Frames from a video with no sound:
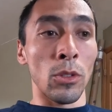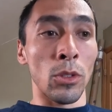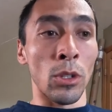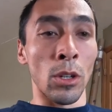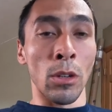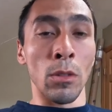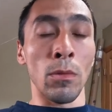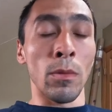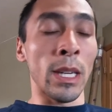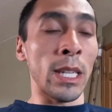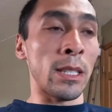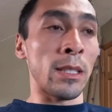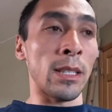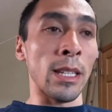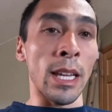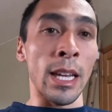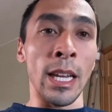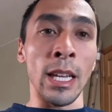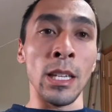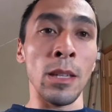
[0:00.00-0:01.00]
don't
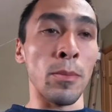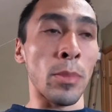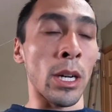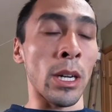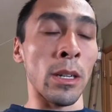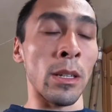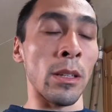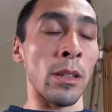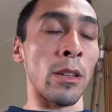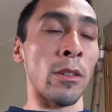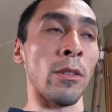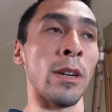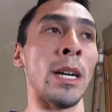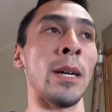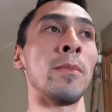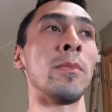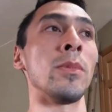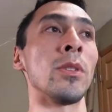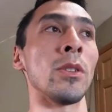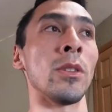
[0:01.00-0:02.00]
waste any part of the
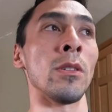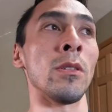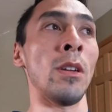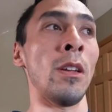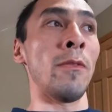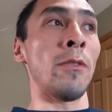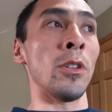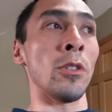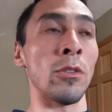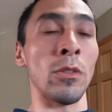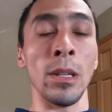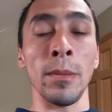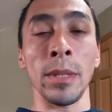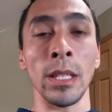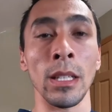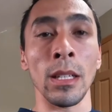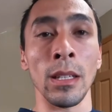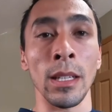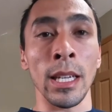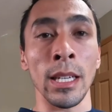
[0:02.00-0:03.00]
crab. So if you're
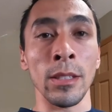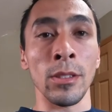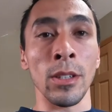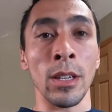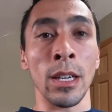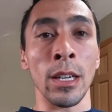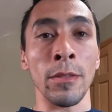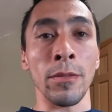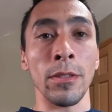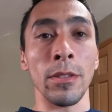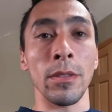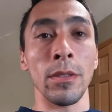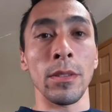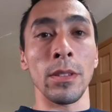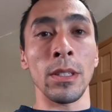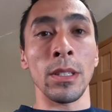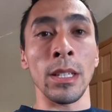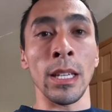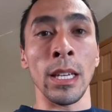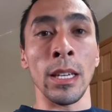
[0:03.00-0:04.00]
trimming the legs off,
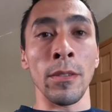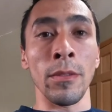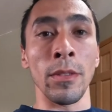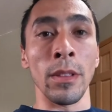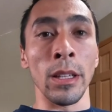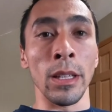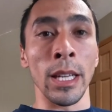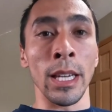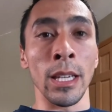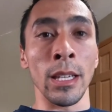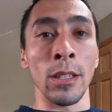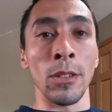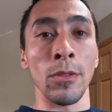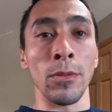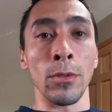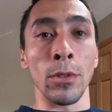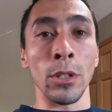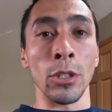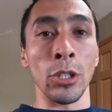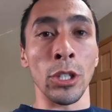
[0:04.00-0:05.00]
save the legs
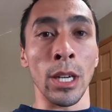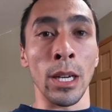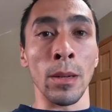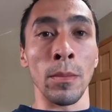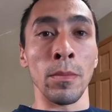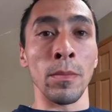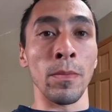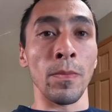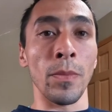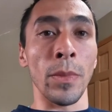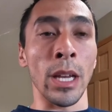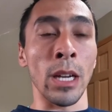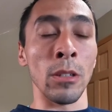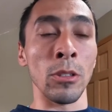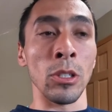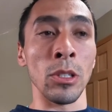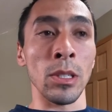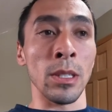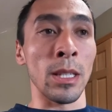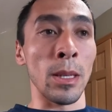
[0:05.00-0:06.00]
for chum. I'll
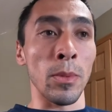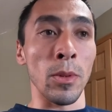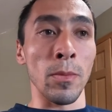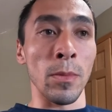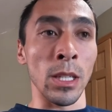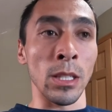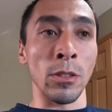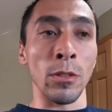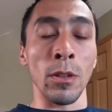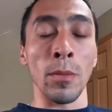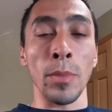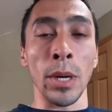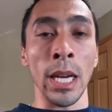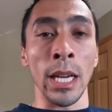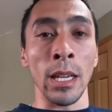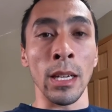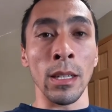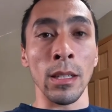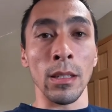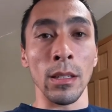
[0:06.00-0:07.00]
just snip them into a
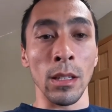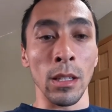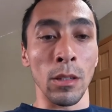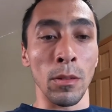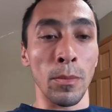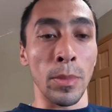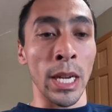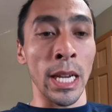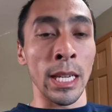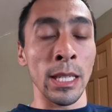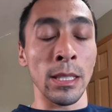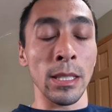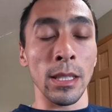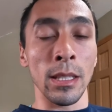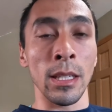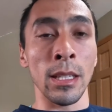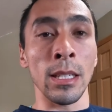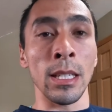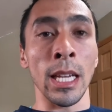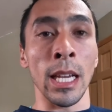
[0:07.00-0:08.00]
pint, little pint
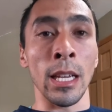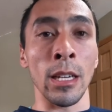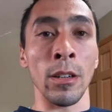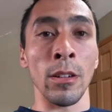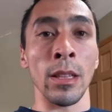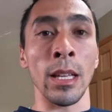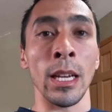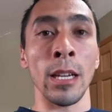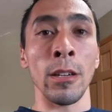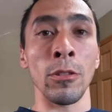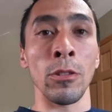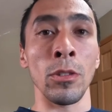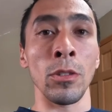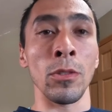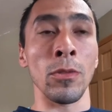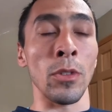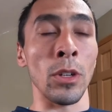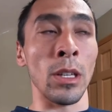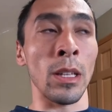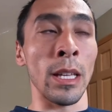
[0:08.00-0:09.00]
container that I'd
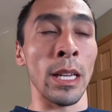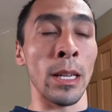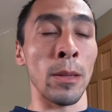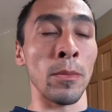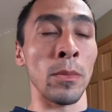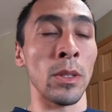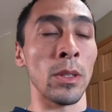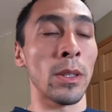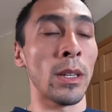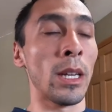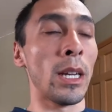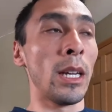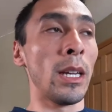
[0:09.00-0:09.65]
use for clams.